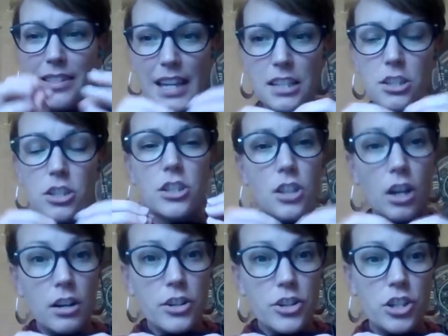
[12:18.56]
they
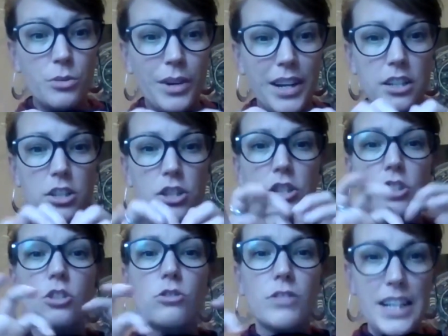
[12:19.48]
start to
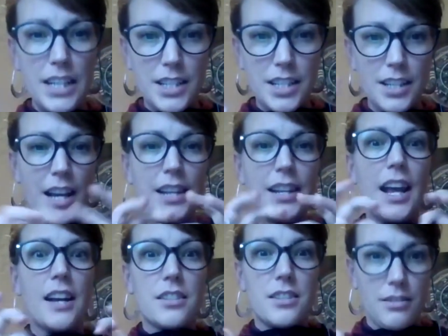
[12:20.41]
excrete an
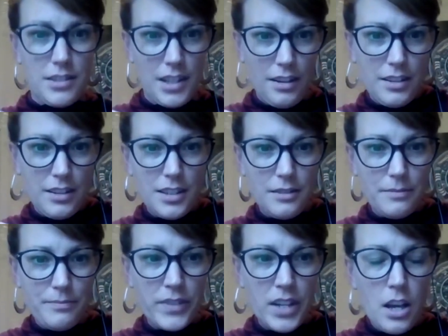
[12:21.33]

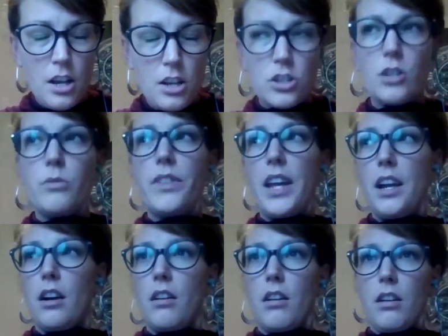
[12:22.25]
exoskeleton. So
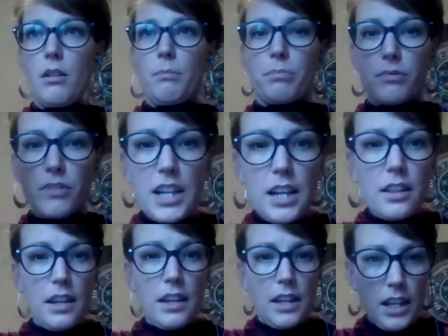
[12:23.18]
they are
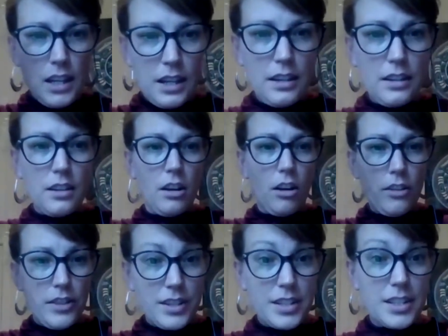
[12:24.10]
breathing in
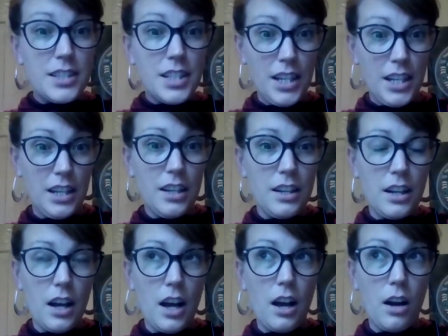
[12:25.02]
the sea
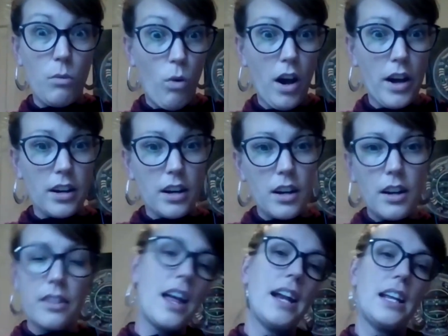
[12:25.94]

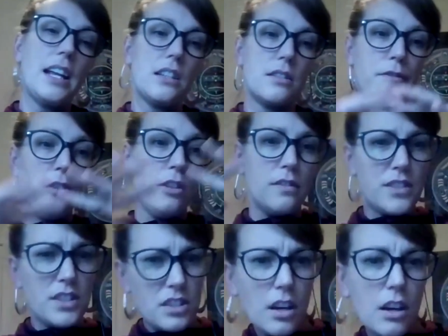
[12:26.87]
water that is full of
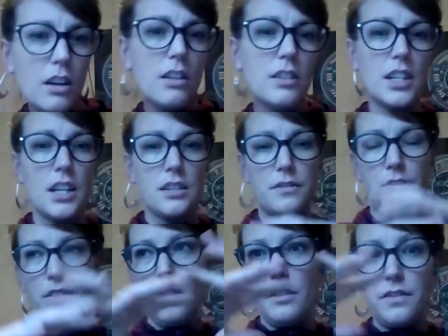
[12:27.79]
salt, it's
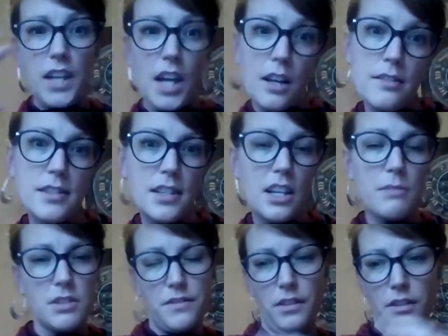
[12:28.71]
full of
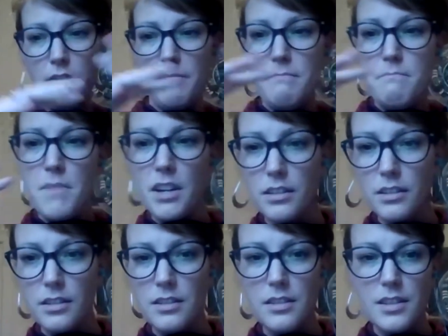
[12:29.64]
calcium, it's full of
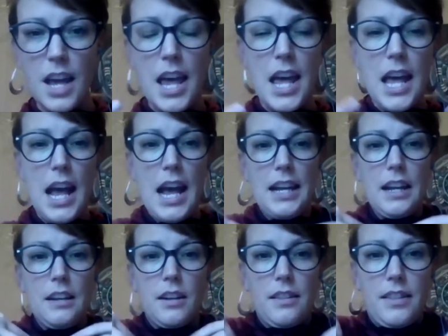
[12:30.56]
minerals,
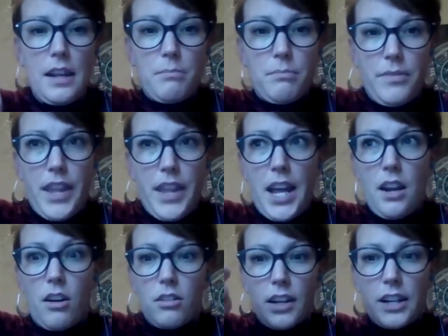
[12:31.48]
and
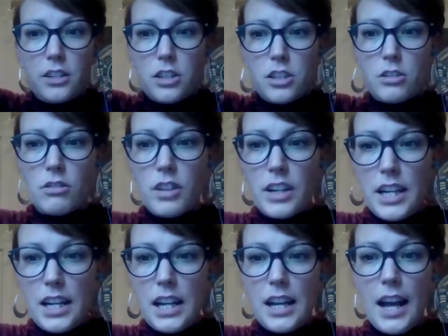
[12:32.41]
they are
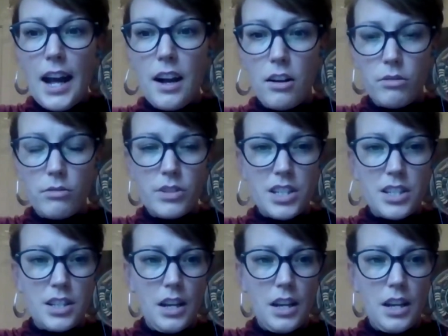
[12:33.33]
excreting out